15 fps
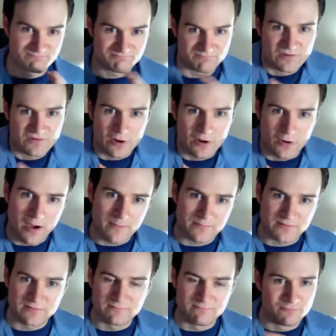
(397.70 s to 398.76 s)
you know, up to
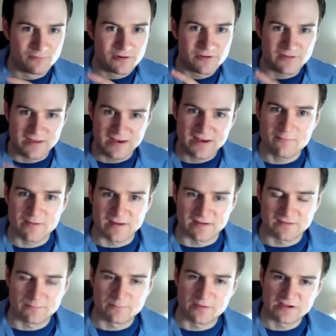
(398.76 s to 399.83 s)
real anyways.
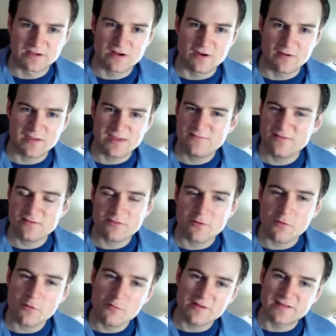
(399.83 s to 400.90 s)
But, you know, even
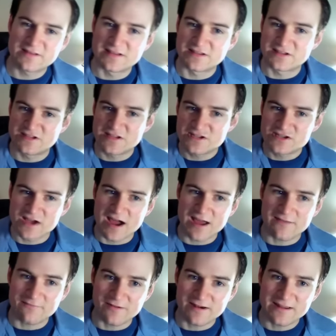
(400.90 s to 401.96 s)
though it's a CGI
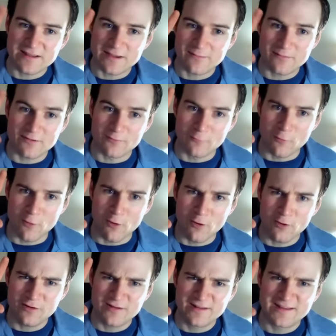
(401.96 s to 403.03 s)
Freddy coming out of the
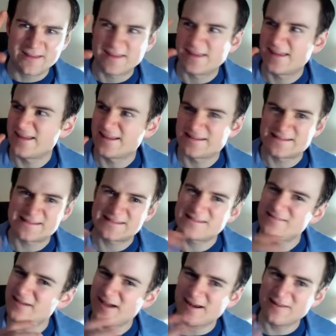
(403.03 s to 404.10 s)
wall, it still
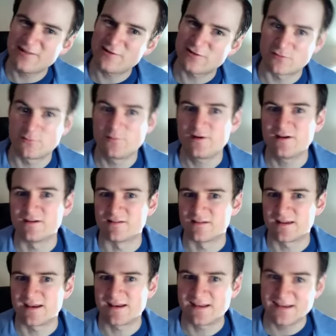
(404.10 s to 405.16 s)
kind of looks real.
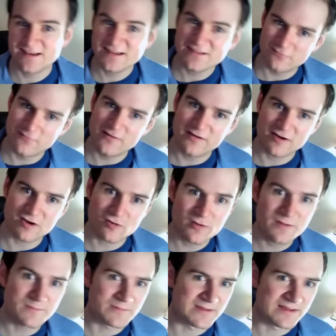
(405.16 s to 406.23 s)
And it is very
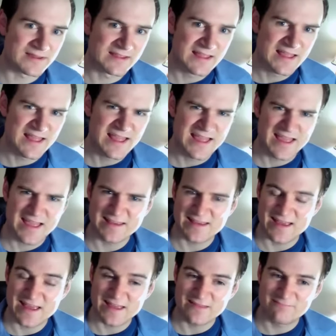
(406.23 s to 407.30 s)
creepy. And,
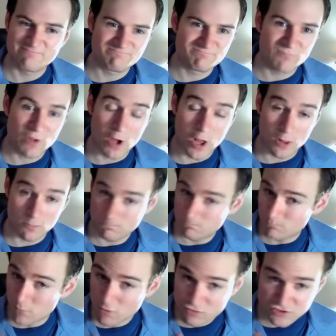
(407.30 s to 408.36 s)
and uh,
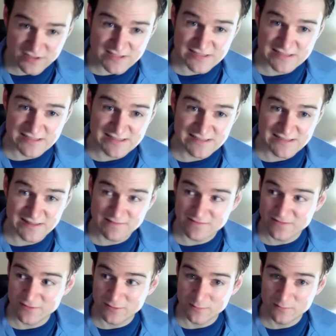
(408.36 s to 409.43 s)
most of the scenes in the
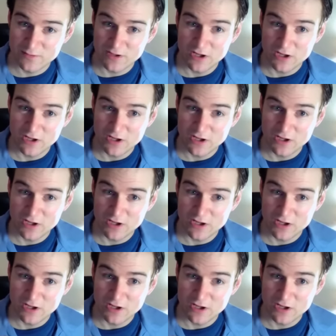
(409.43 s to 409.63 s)
film,